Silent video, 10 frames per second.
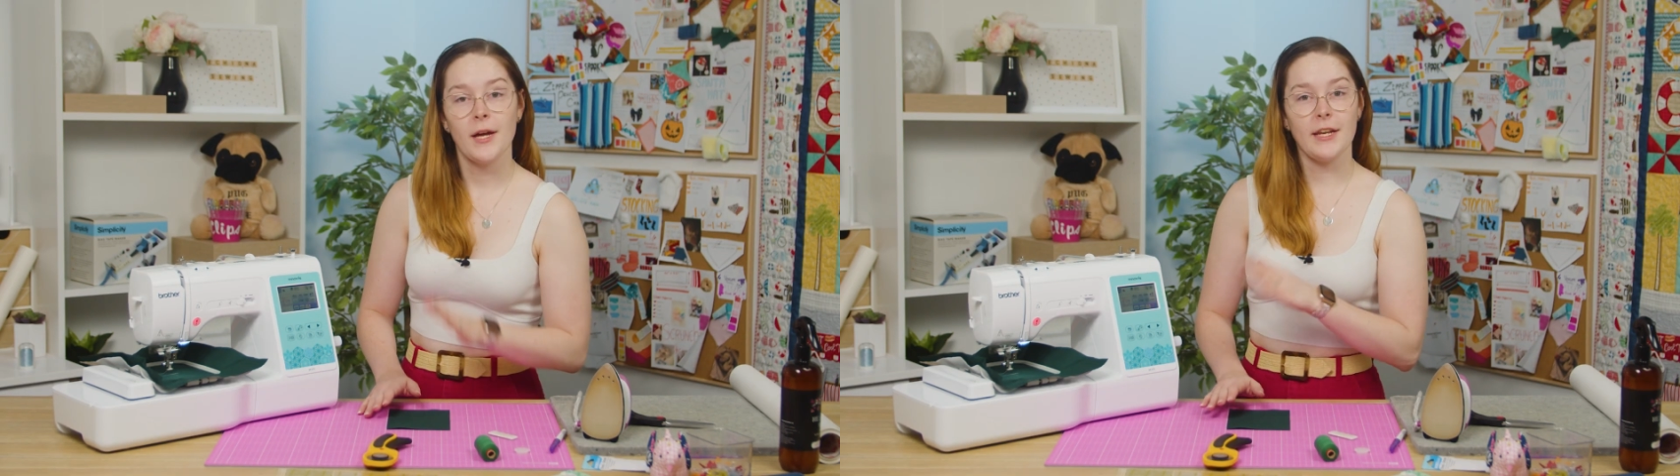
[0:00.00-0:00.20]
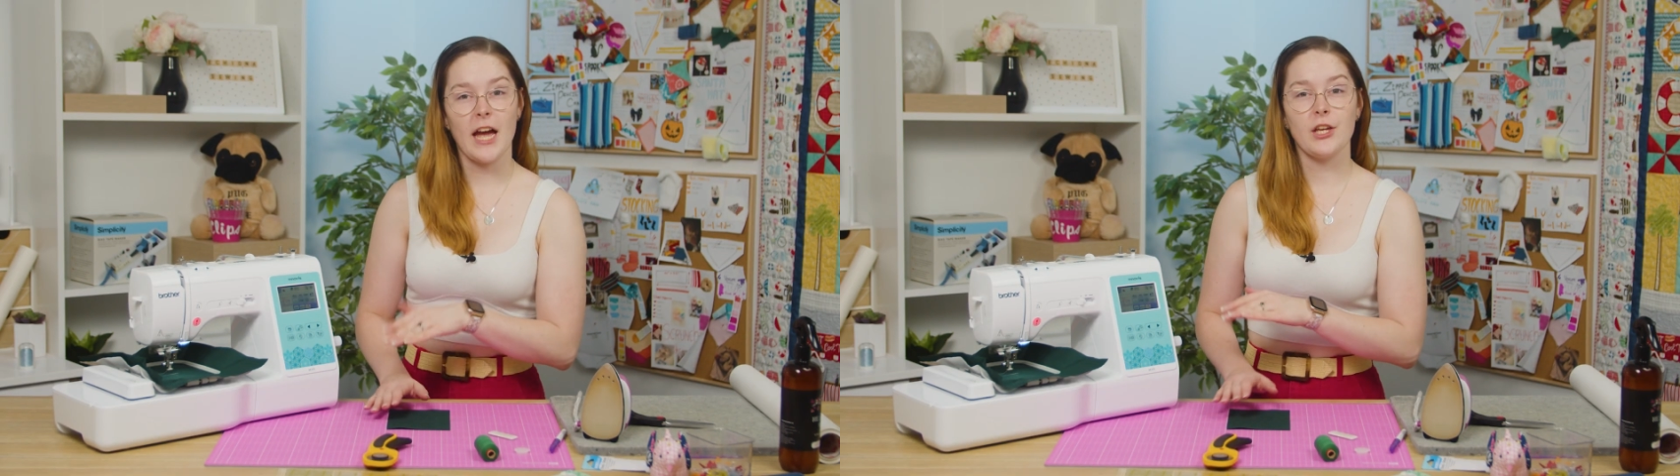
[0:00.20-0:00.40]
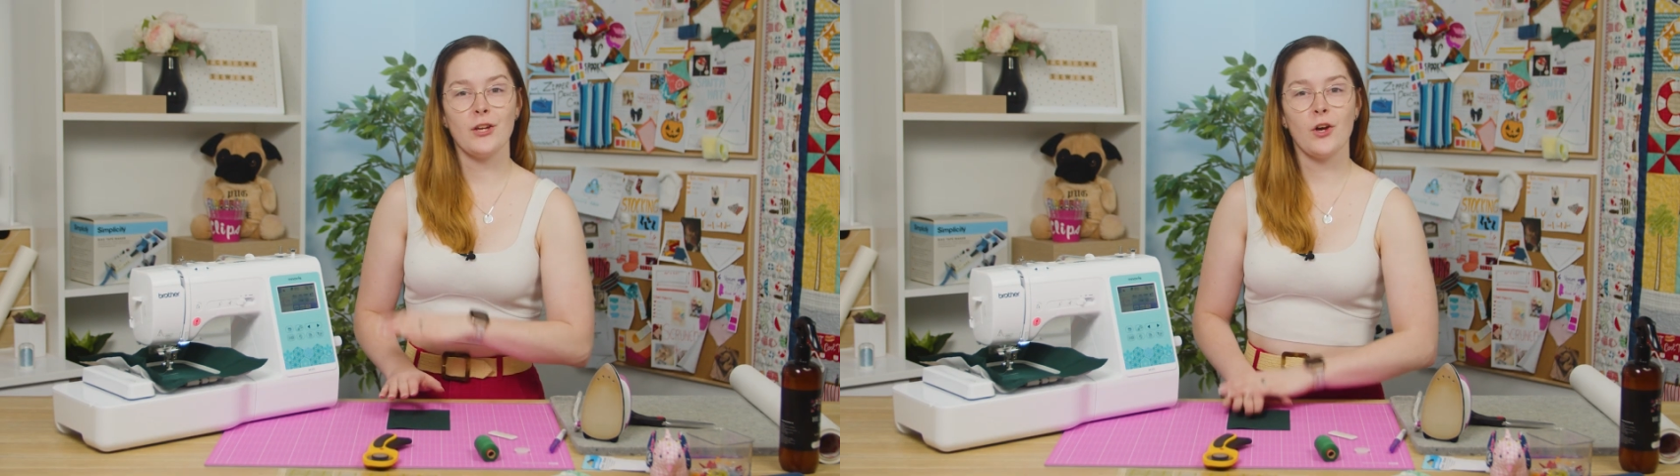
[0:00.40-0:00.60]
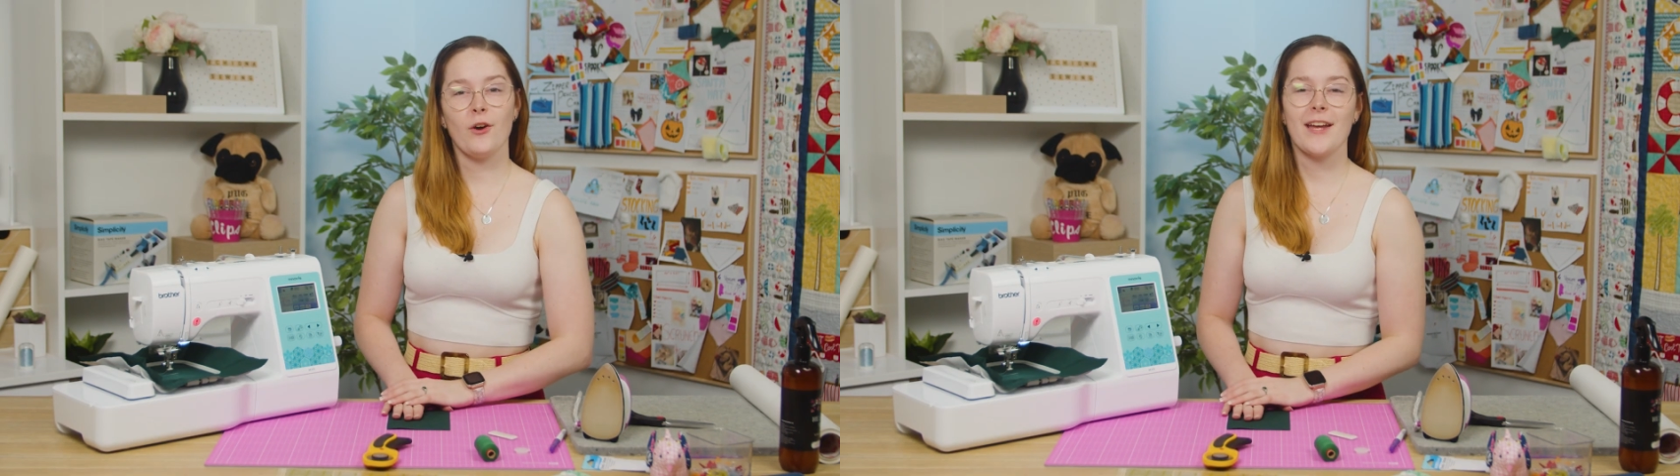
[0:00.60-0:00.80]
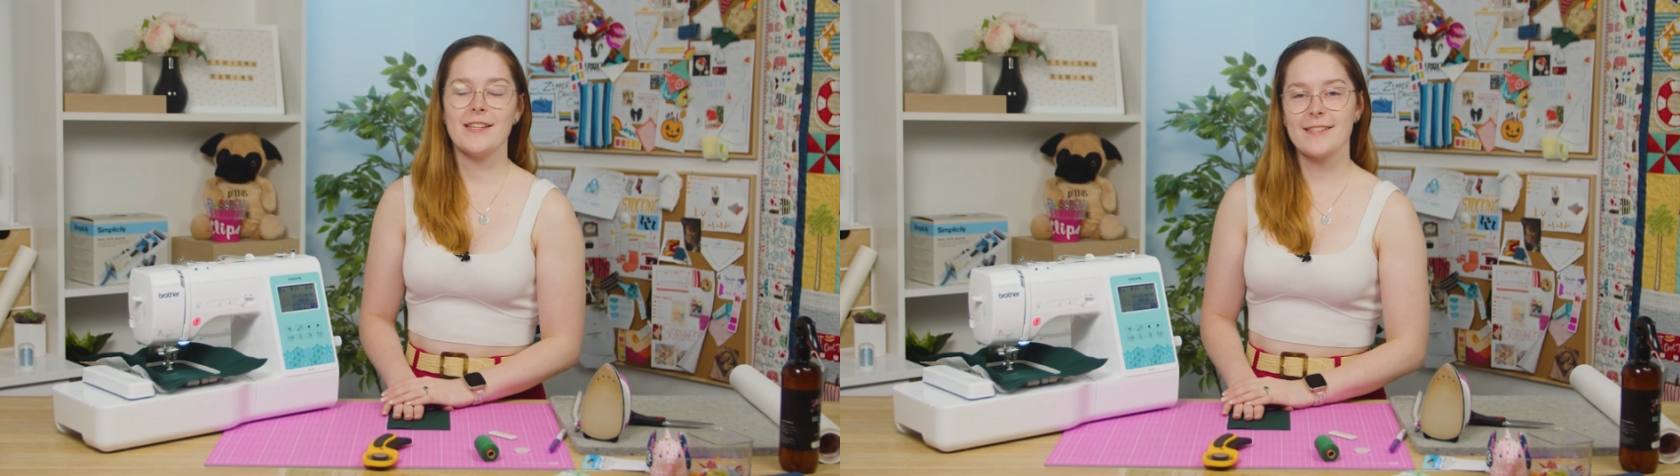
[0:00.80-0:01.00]
Now you can go
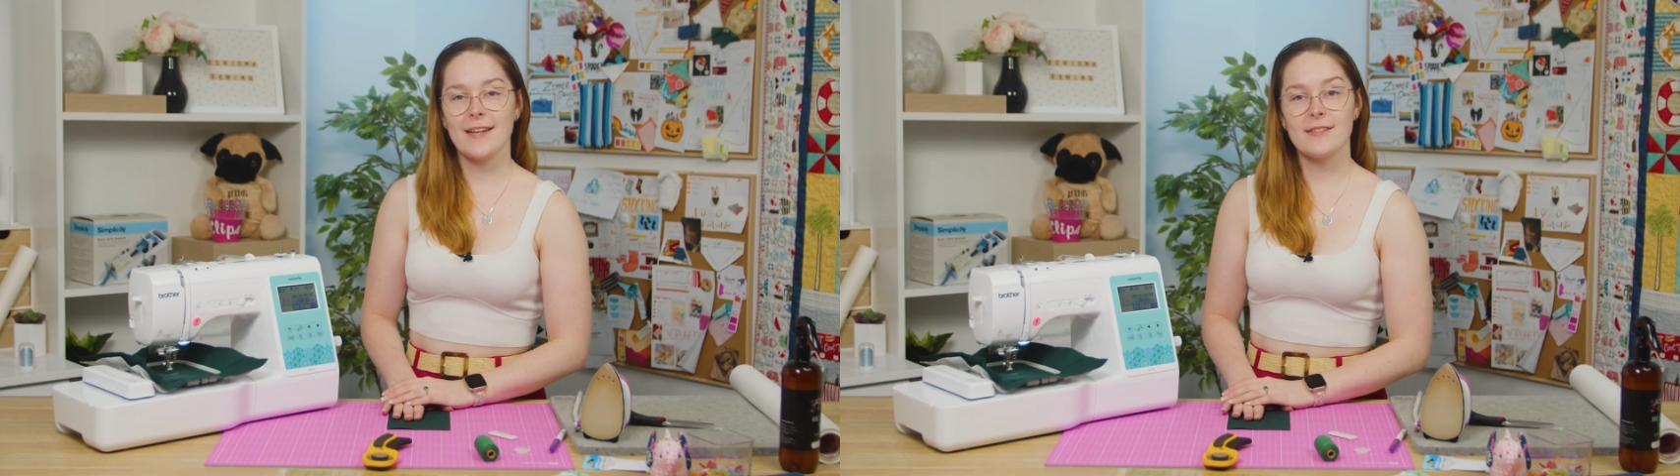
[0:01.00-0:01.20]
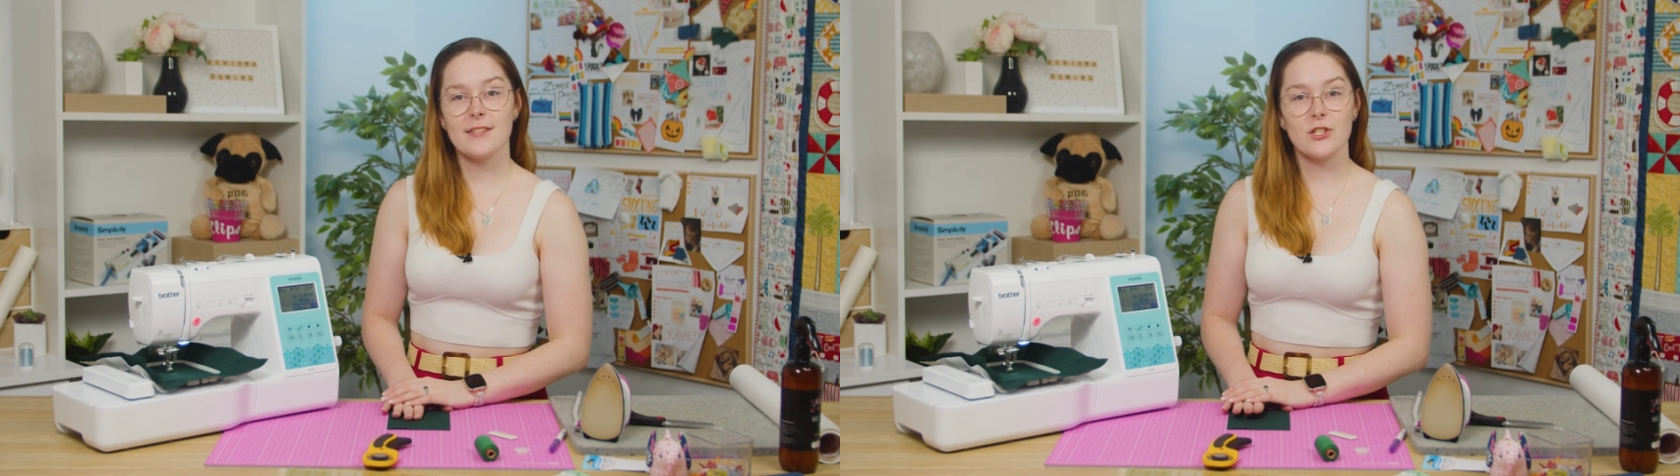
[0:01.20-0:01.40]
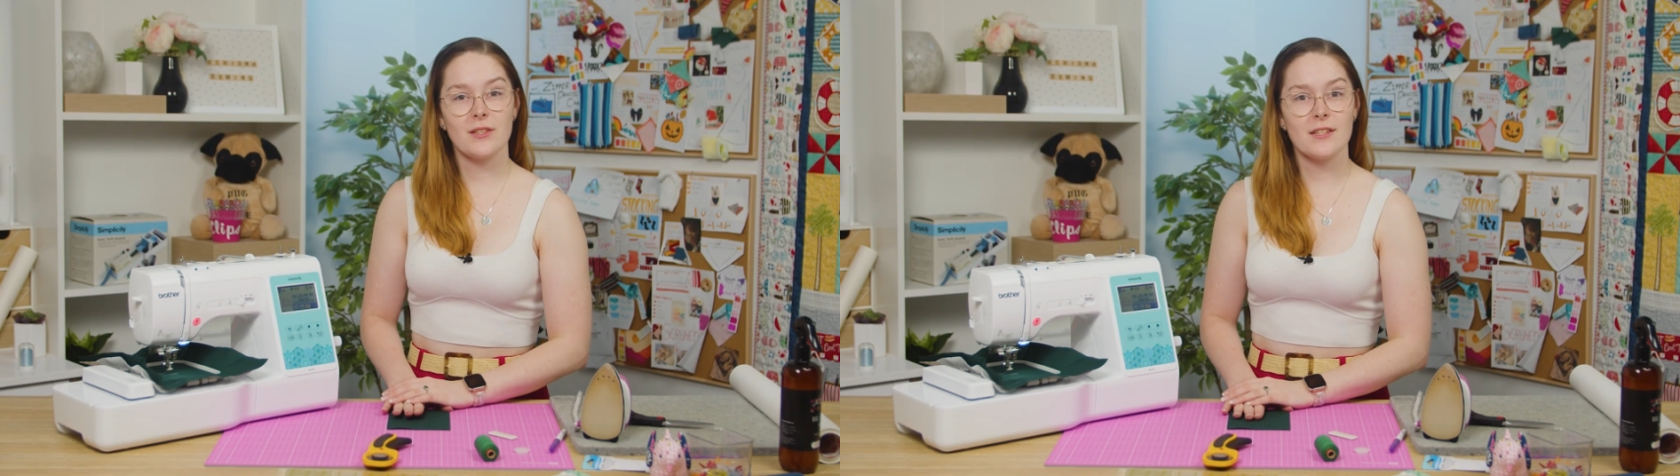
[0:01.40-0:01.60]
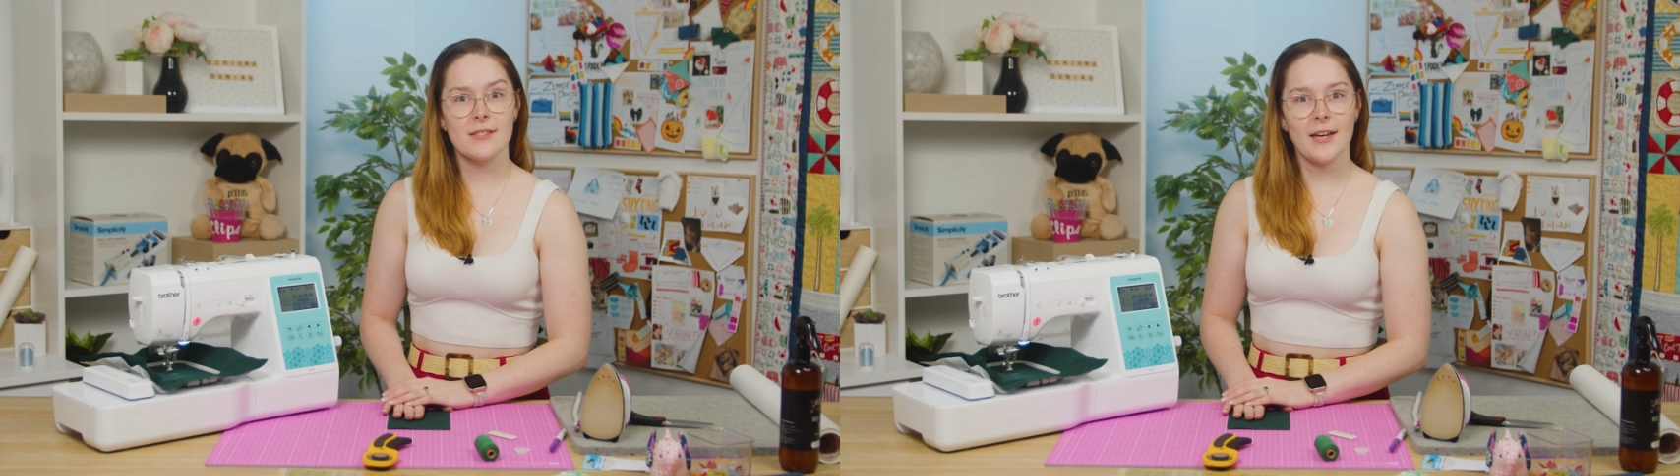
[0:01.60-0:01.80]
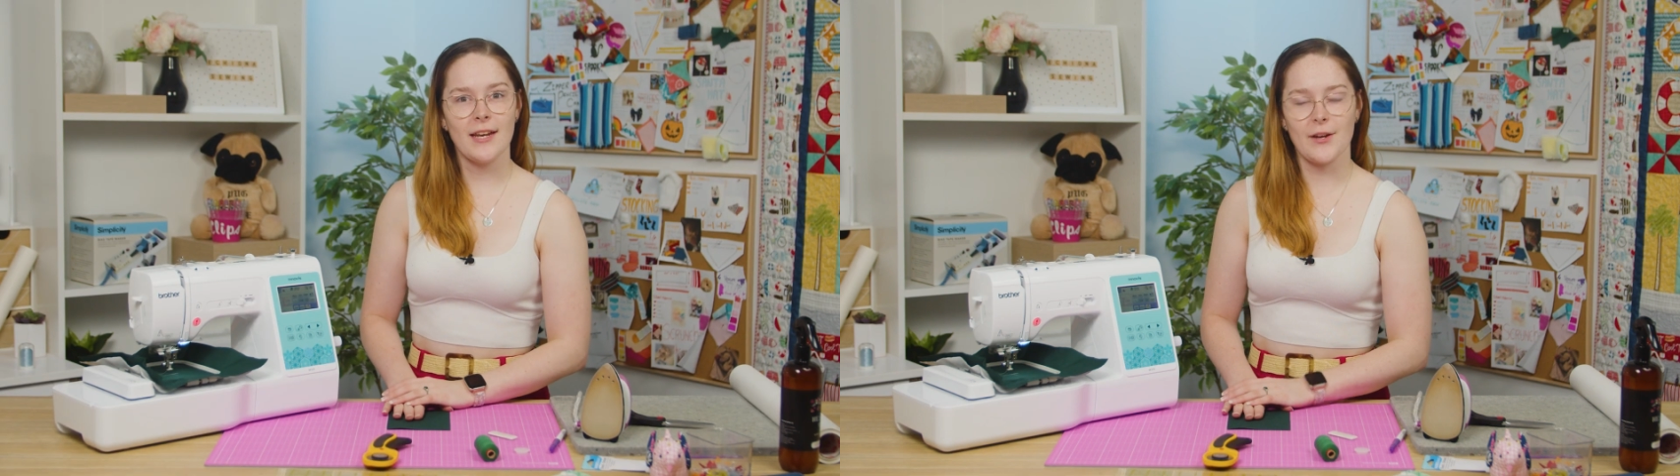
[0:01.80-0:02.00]
ahead and start stitching the
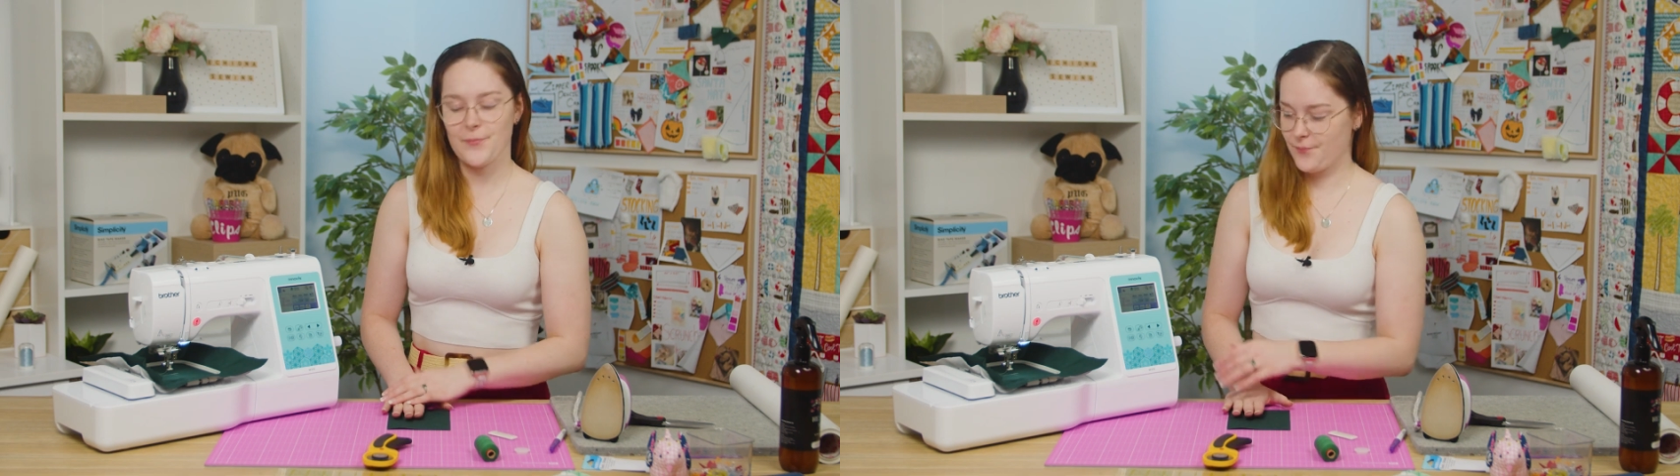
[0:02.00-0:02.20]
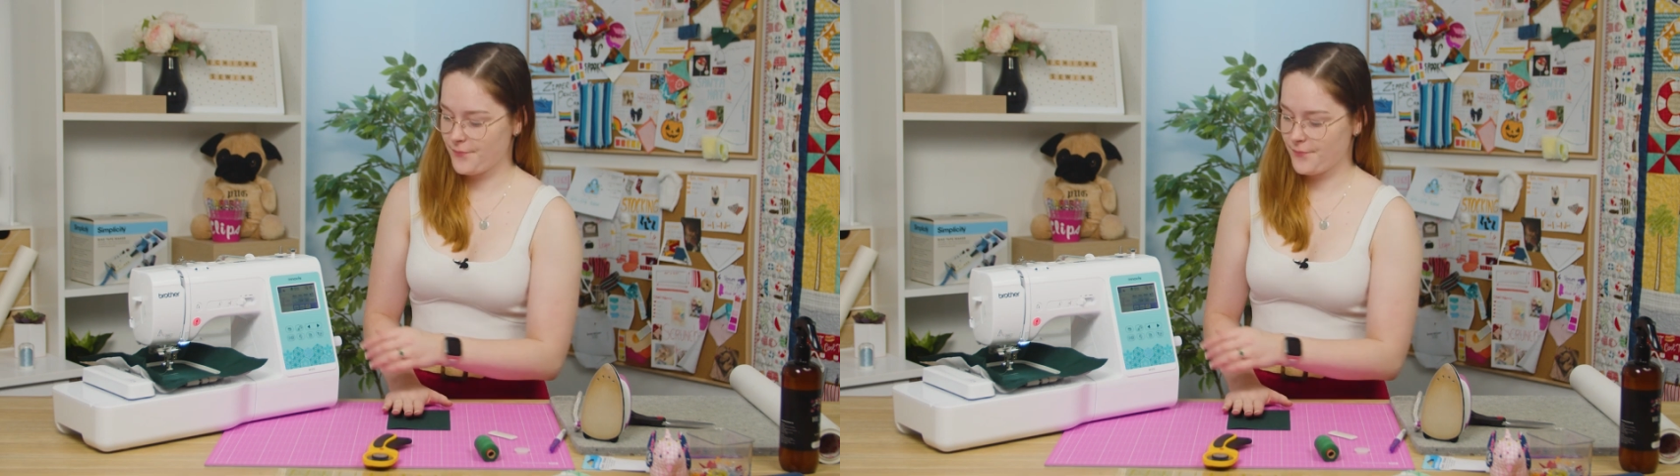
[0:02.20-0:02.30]
design out.